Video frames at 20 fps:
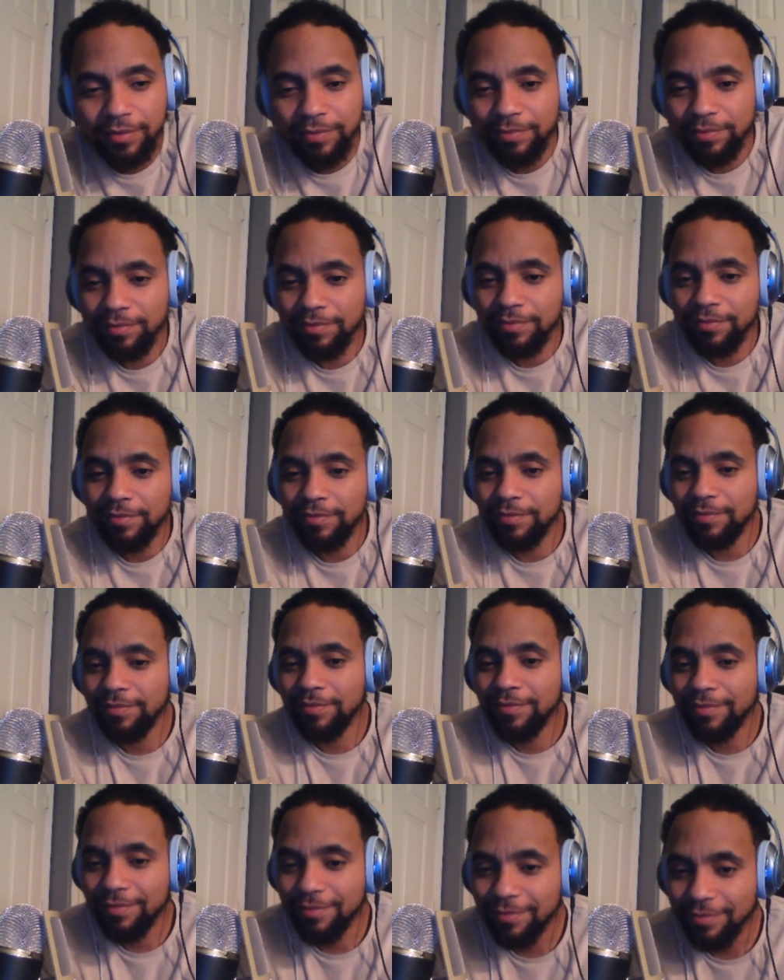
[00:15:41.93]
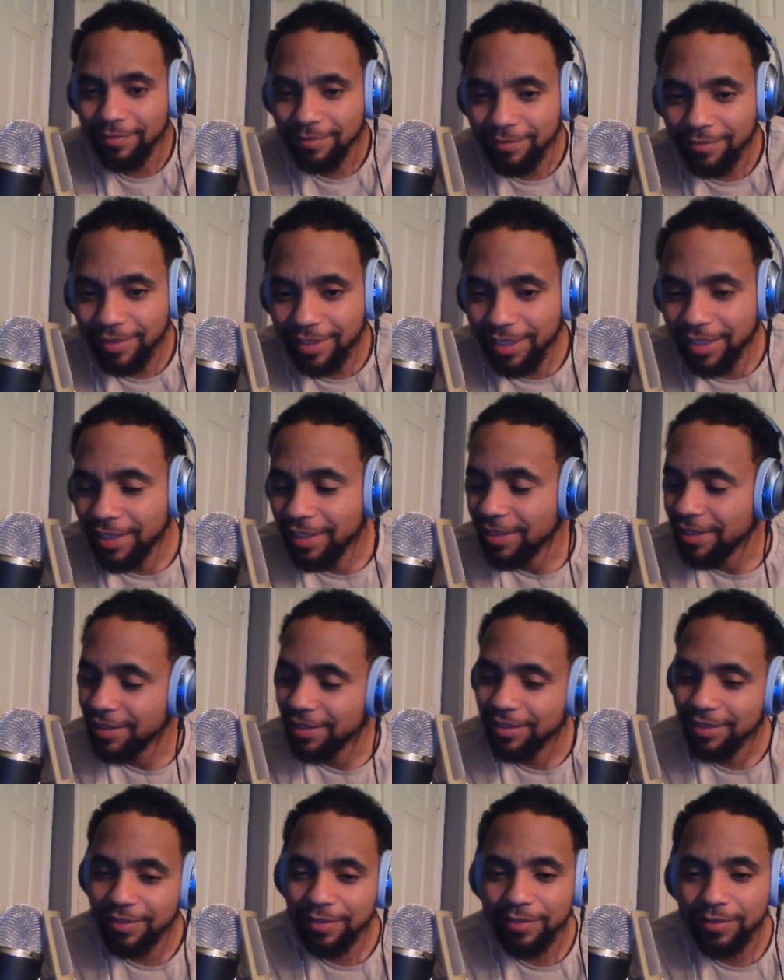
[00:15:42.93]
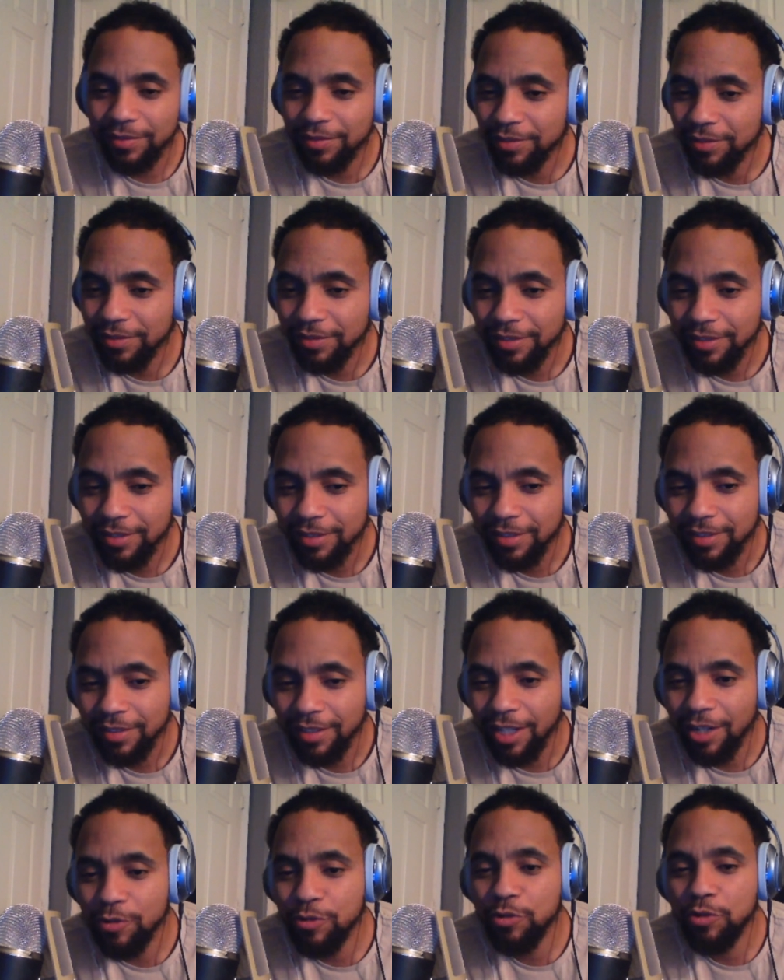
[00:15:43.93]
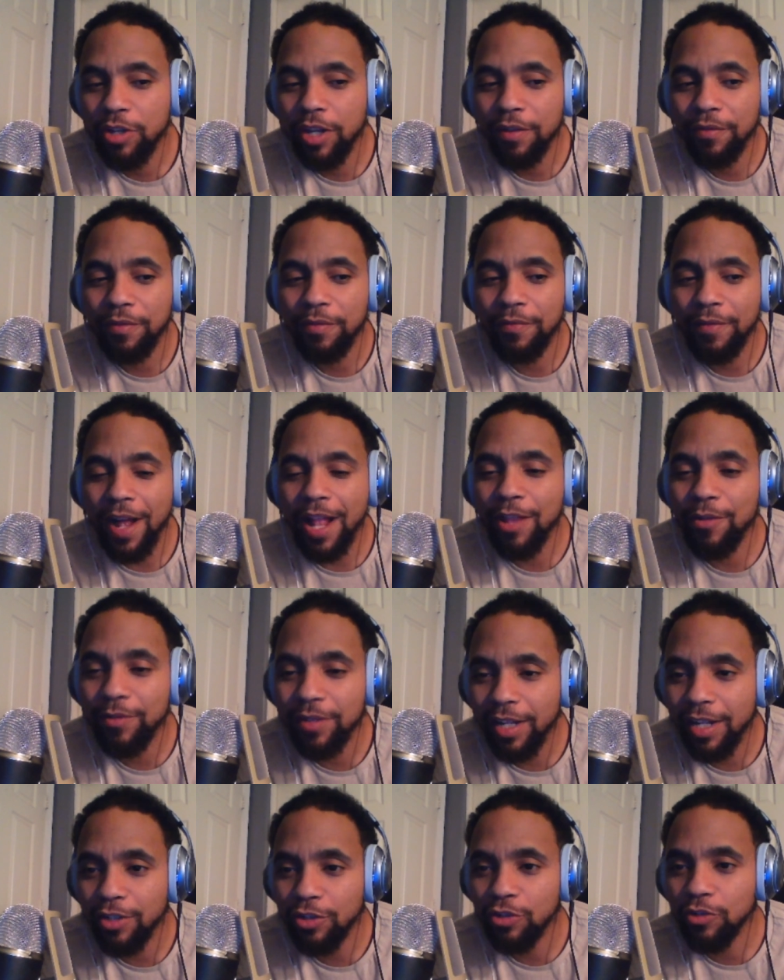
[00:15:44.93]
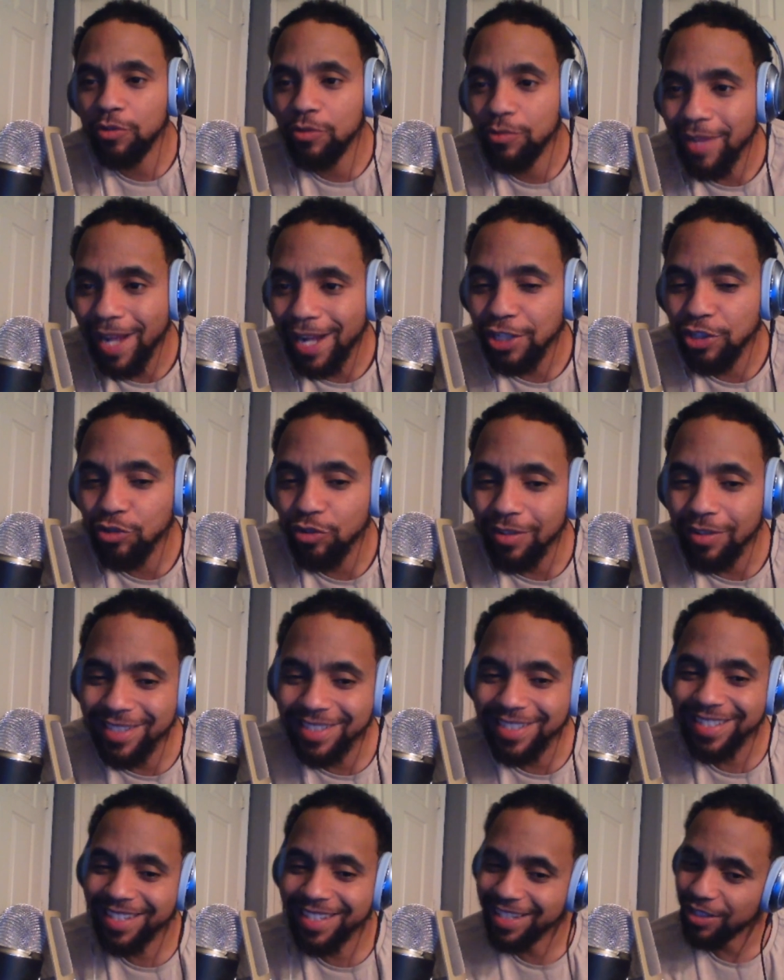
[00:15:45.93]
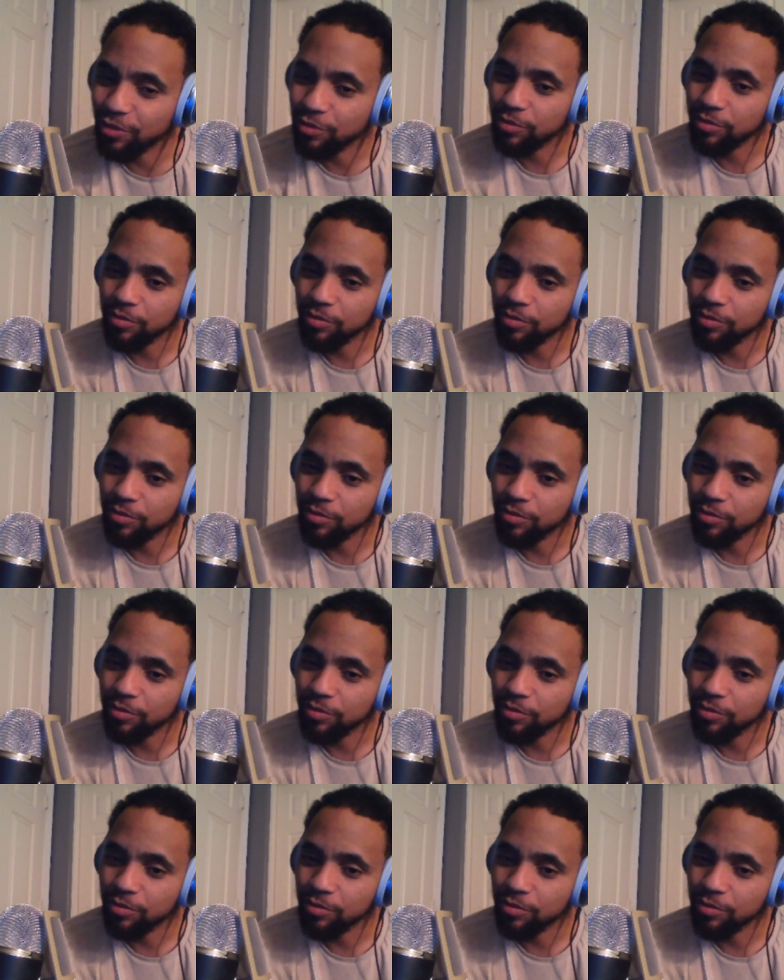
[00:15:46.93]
Mm-mm-mm. See? How'd you get for following that dude, not trusting him?